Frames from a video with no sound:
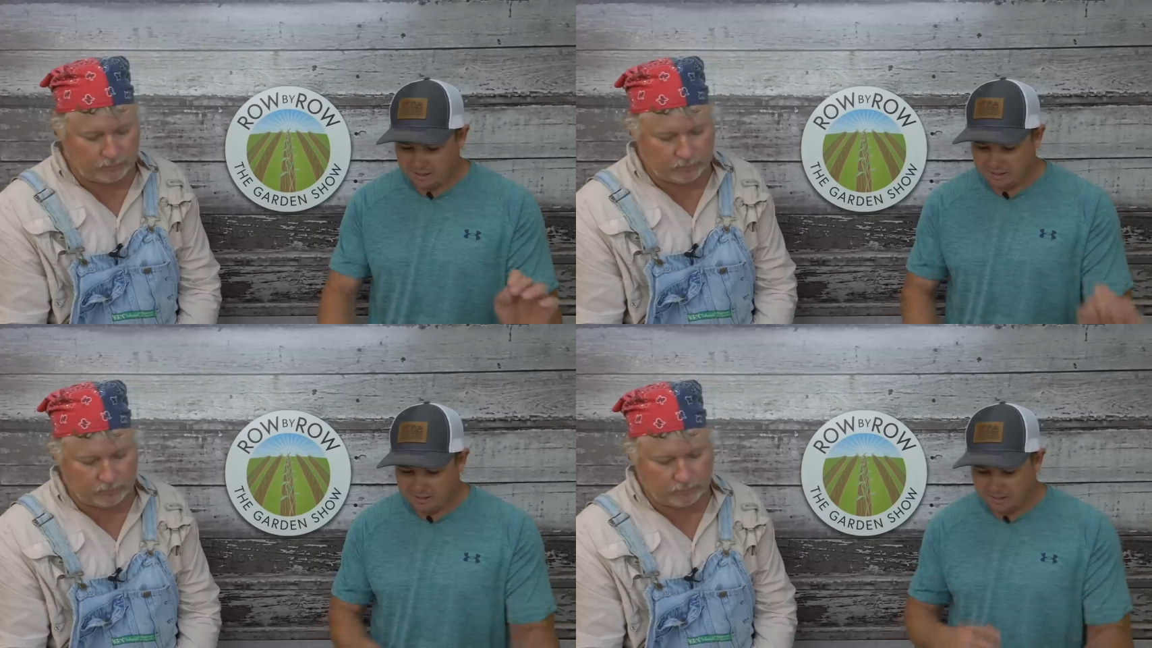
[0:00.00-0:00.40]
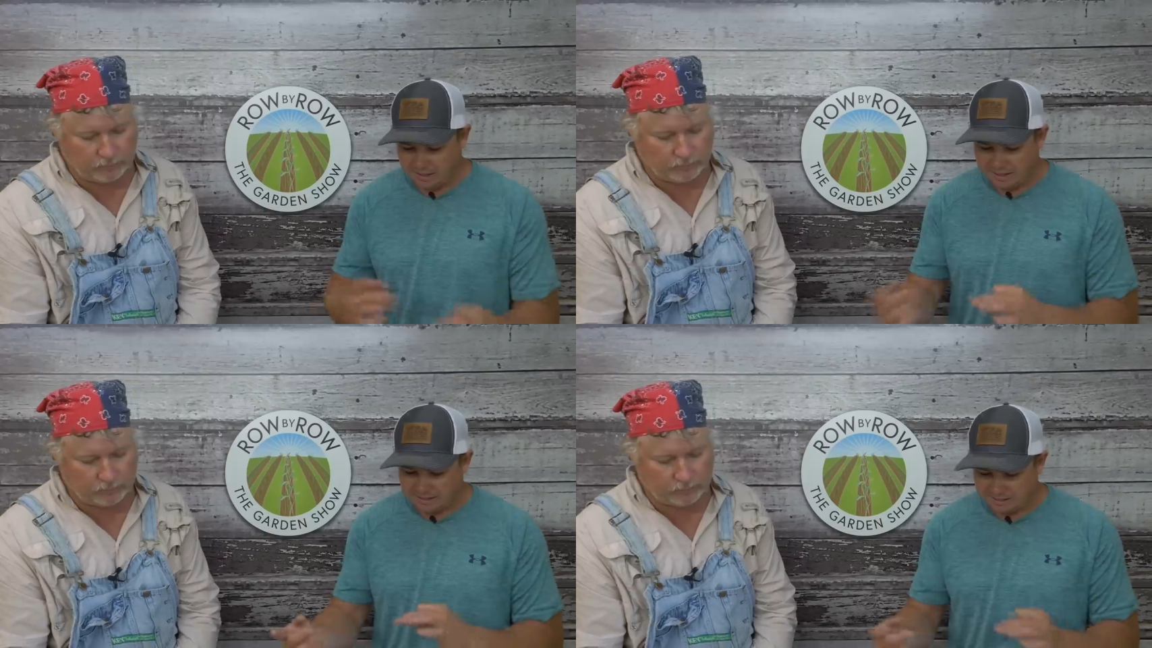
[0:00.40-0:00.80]
Speaker 1: uh, the
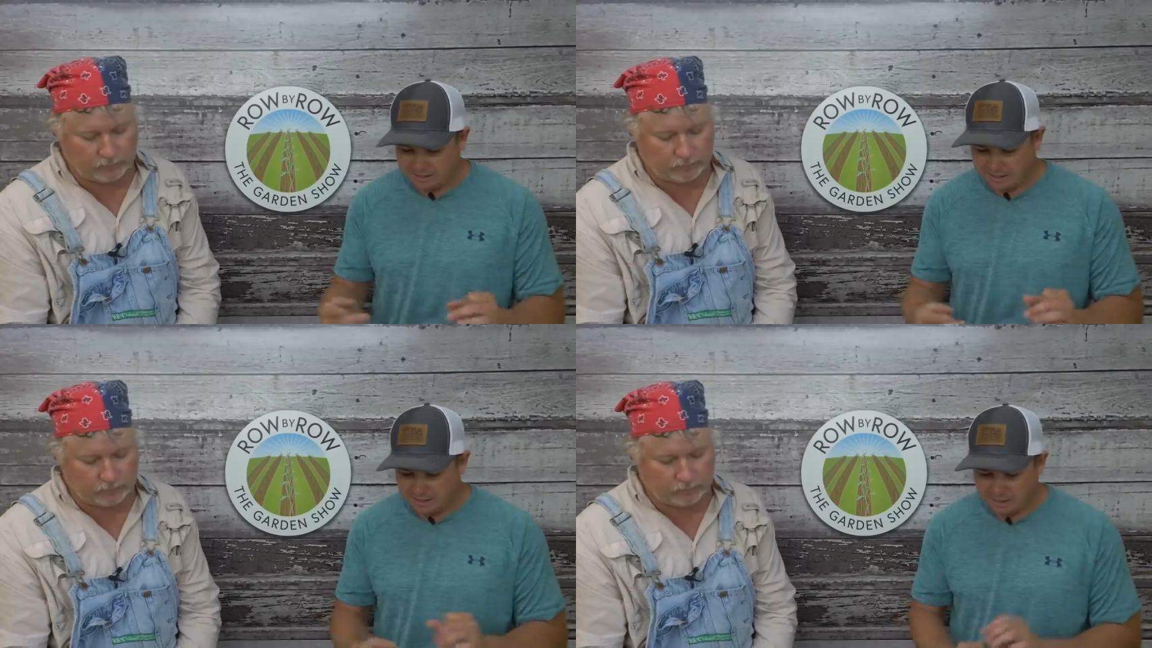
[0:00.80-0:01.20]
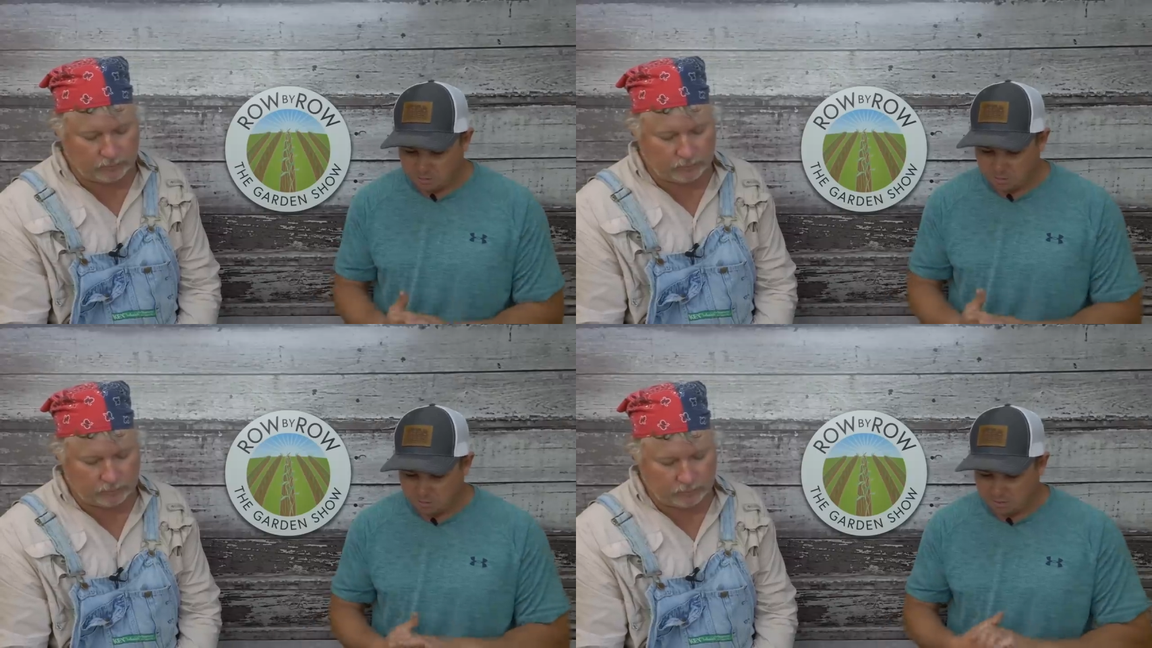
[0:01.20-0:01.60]
last thing here
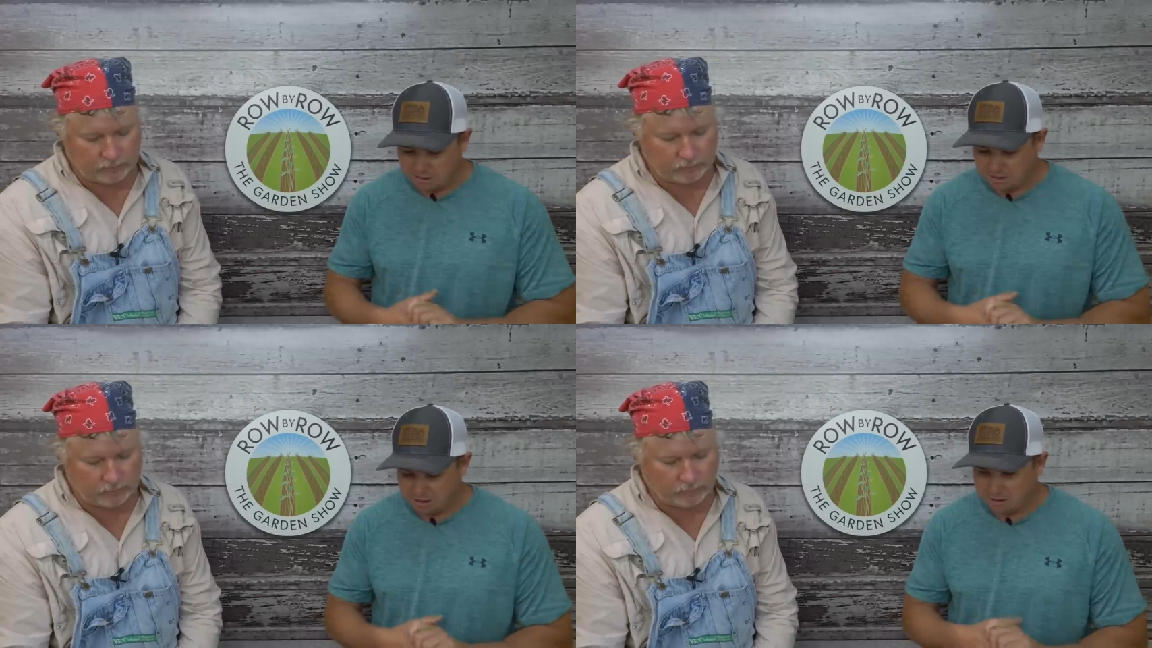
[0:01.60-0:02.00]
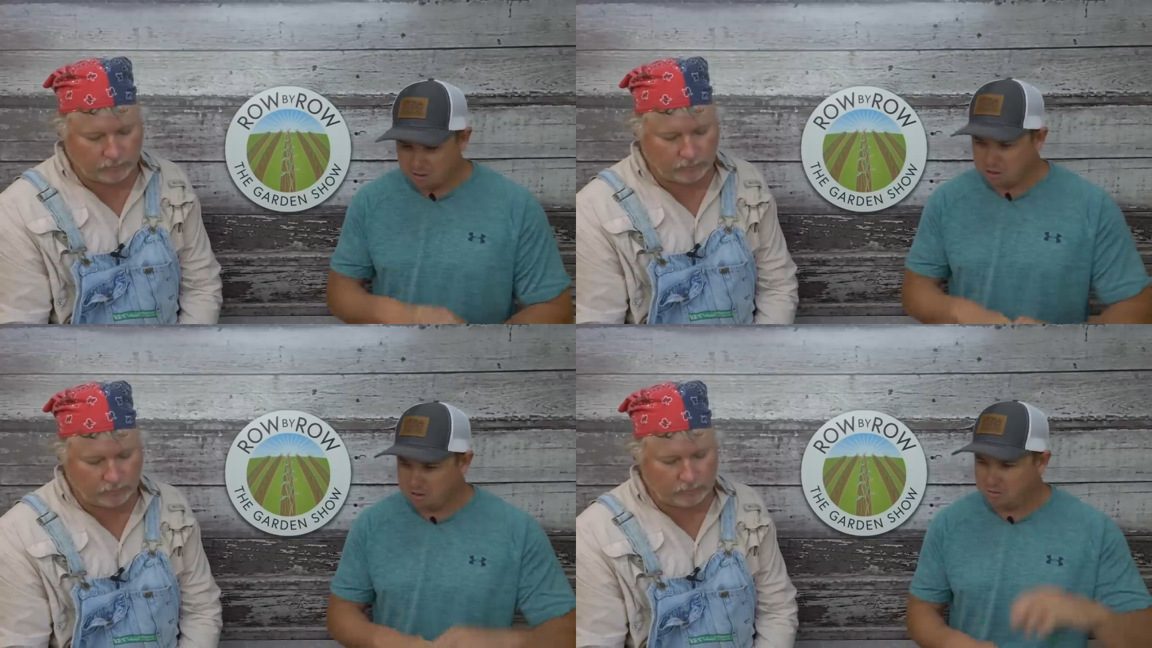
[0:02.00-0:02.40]
I want to mention
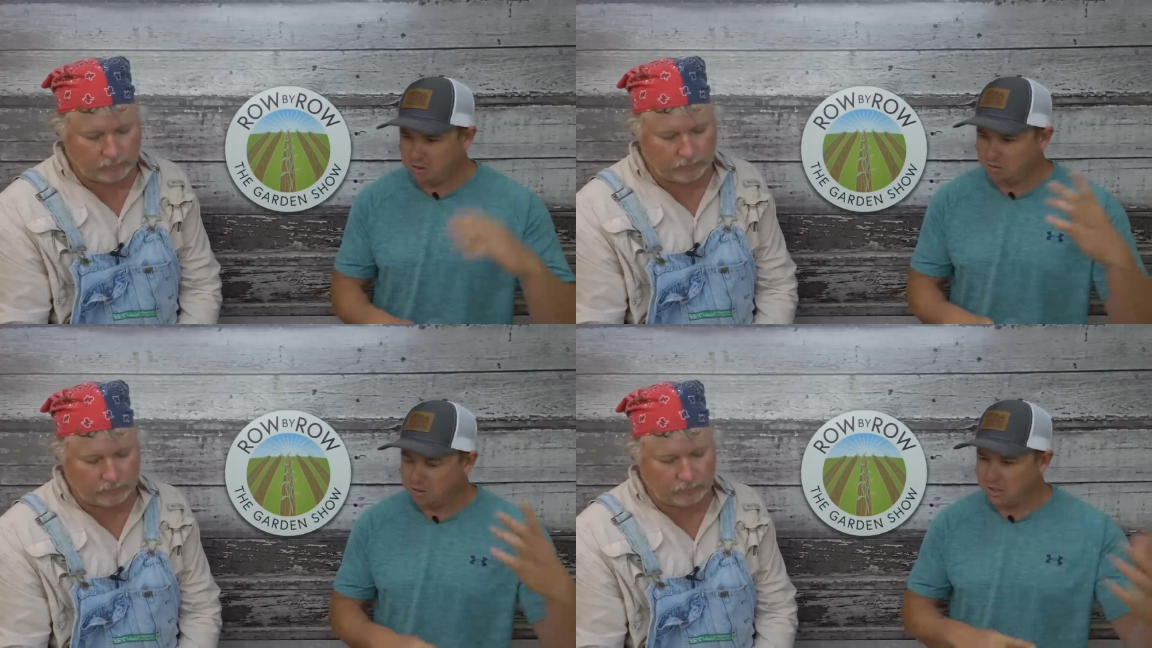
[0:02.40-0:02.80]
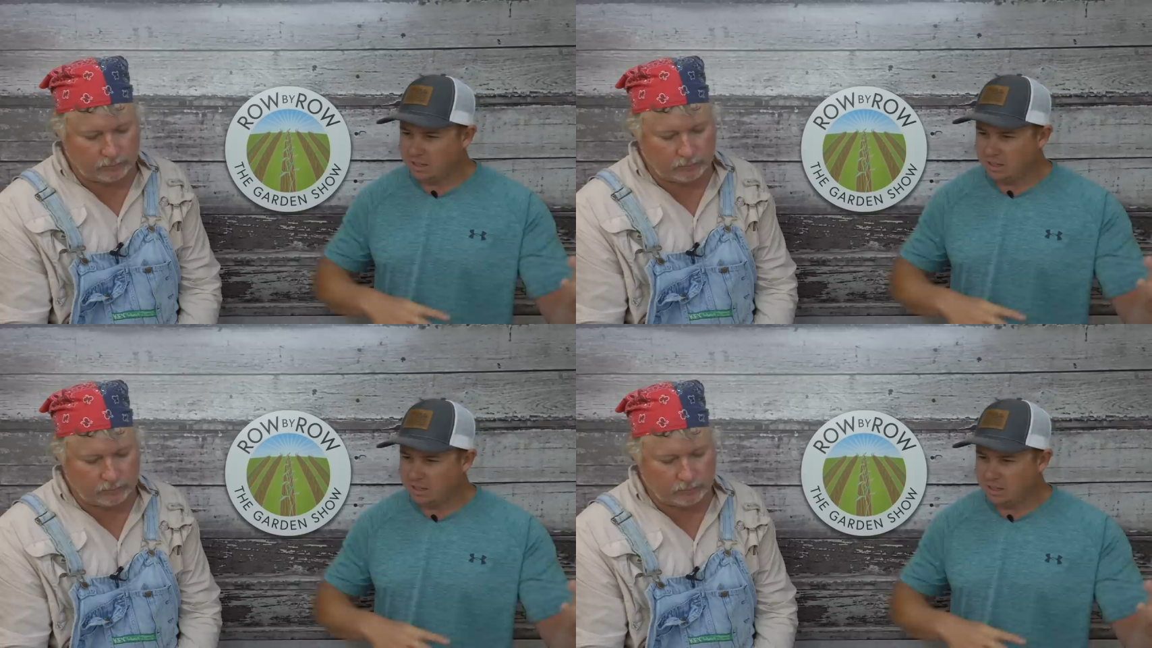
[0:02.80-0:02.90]
is just a few,